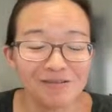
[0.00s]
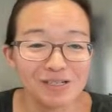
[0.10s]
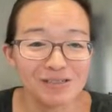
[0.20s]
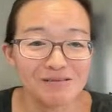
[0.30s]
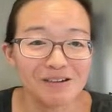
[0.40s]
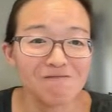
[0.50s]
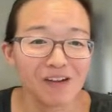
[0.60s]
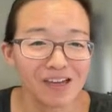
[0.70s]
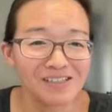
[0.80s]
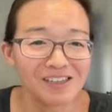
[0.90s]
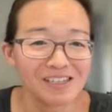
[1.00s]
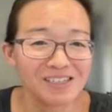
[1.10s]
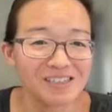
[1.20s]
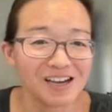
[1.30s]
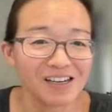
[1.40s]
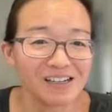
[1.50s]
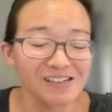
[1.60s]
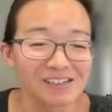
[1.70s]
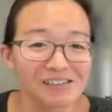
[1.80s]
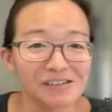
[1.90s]
which conveys that this is not
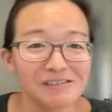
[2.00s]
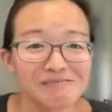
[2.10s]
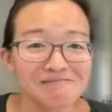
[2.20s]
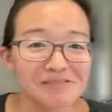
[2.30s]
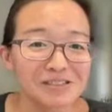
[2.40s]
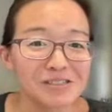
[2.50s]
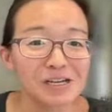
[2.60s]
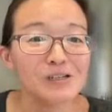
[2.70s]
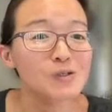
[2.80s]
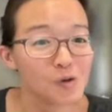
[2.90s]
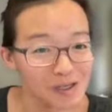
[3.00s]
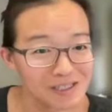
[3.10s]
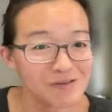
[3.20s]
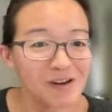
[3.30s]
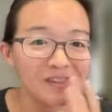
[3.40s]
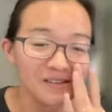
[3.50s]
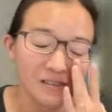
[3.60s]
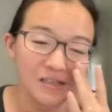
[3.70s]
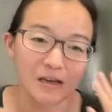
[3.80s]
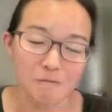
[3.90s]
a choice, right? This
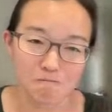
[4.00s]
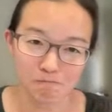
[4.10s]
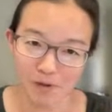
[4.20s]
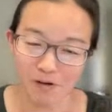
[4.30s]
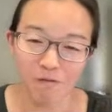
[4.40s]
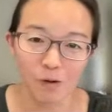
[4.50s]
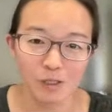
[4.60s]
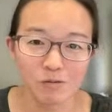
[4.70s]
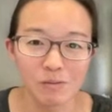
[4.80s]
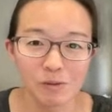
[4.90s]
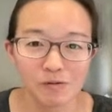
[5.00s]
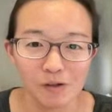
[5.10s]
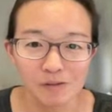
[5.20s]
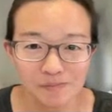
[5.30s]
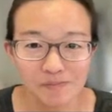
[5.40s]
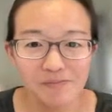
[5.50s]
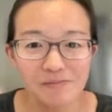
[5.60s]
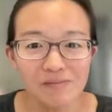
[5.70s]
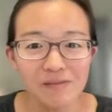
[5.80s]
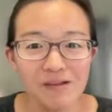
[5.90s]
is a forced removal.
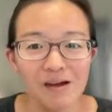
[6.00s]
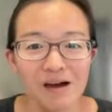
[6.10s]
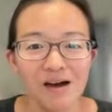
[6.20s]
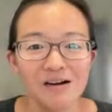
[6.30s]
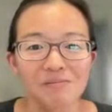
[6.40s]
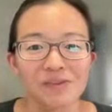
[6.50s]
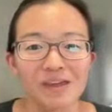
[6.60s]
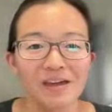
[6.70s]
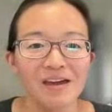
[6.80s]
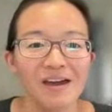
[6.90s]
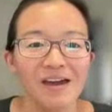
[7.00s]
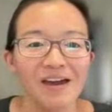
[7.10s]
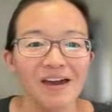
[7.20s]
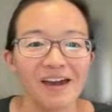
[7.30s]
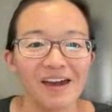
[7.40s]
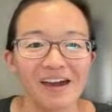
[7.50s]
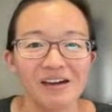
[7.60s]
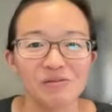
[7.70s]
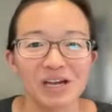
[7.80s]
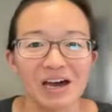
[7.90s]

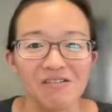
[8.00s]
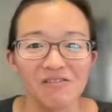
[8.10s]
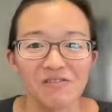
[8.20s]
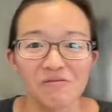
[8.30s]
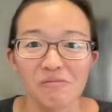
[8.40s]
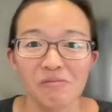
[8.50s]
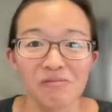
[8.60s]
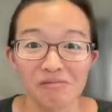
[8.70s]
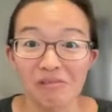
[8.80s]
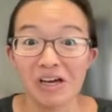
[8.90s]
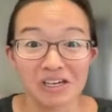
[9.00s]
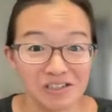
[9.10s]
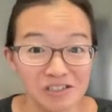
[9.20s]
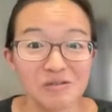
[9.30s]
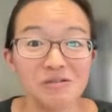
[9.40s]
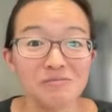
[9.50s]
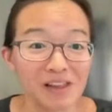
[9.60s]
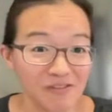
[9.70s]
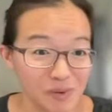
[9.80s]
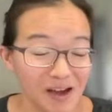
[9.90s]
And we have luggage
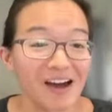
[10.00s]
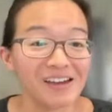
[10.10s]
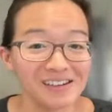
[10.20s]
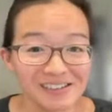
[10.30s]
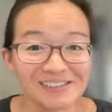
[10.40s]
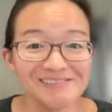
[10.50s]
left behind.